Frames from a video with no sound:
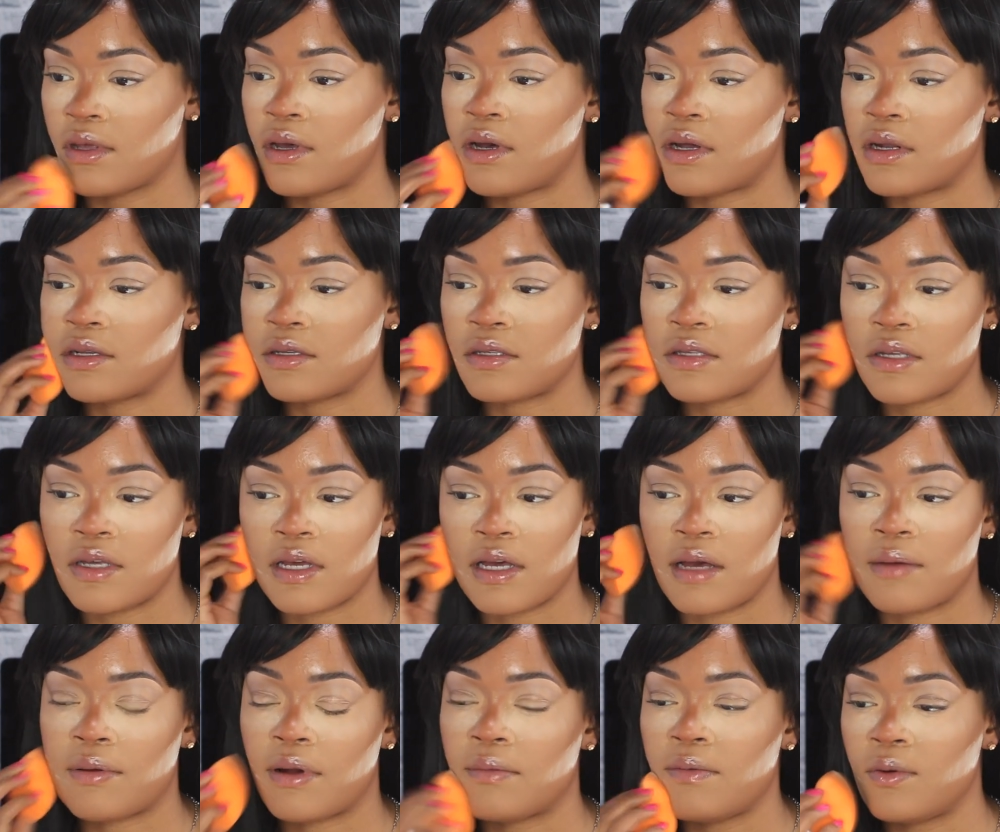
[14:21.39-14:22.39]
Honestly,
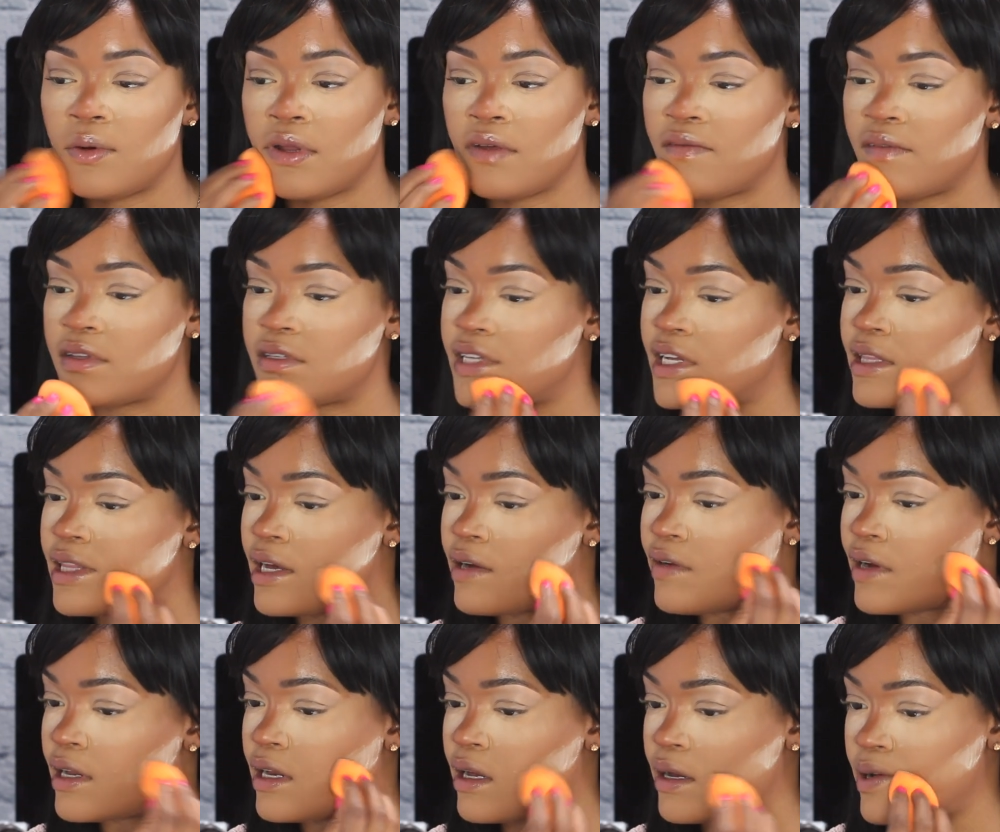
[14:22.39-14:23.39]
I probably won't even set that
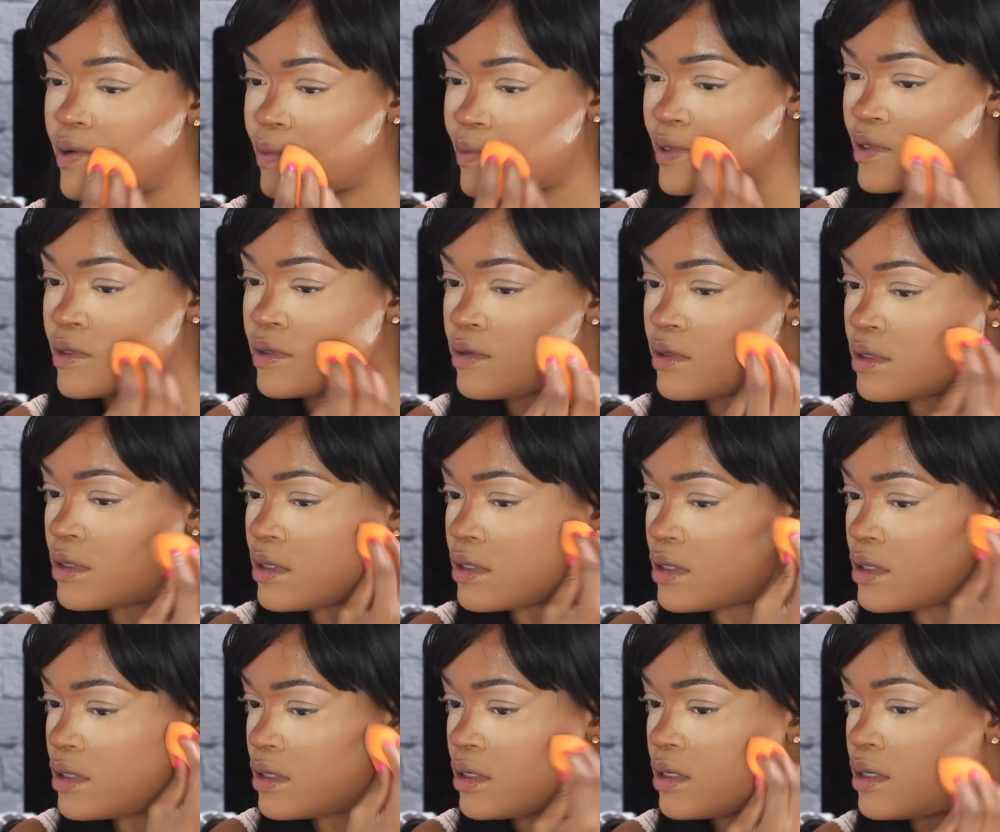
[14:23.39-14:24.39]
right now. I'm just
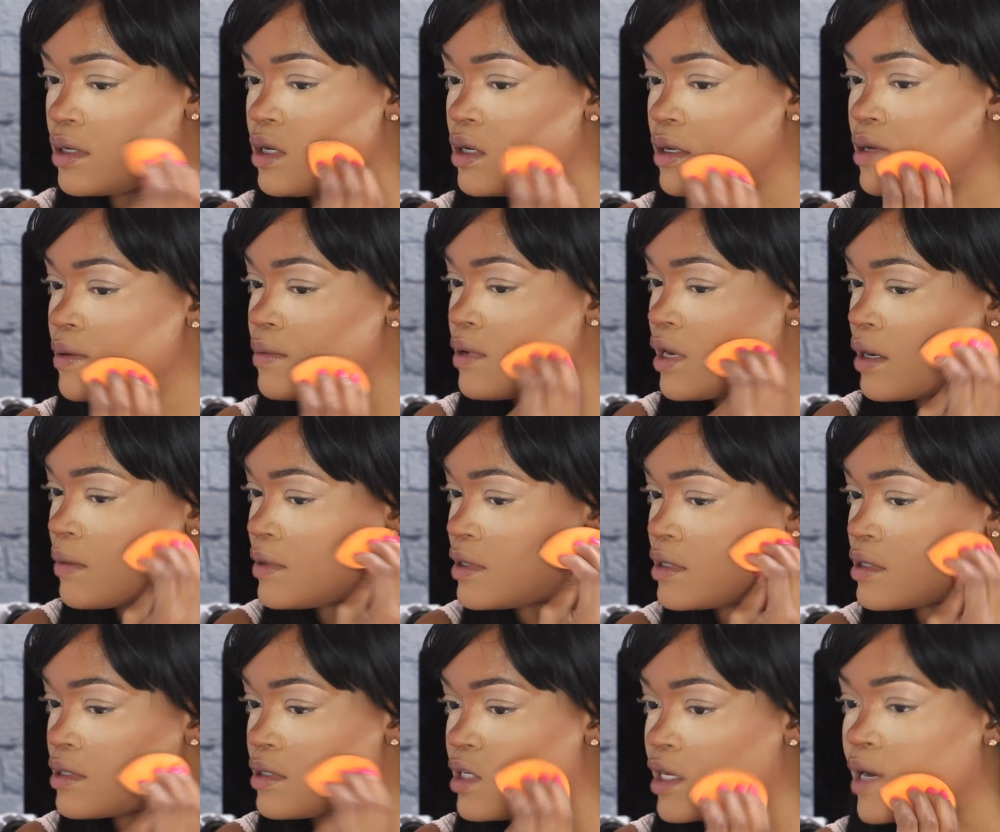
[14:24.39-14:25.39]
gonna probably
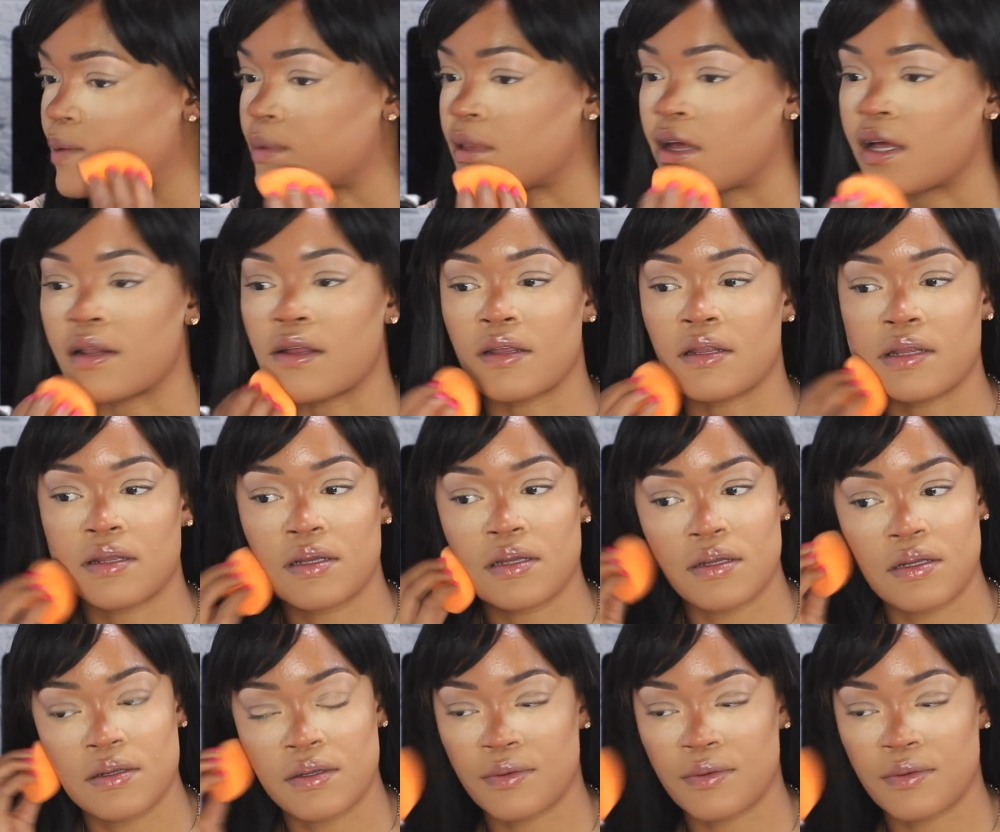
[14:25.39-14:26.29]
just tap that in.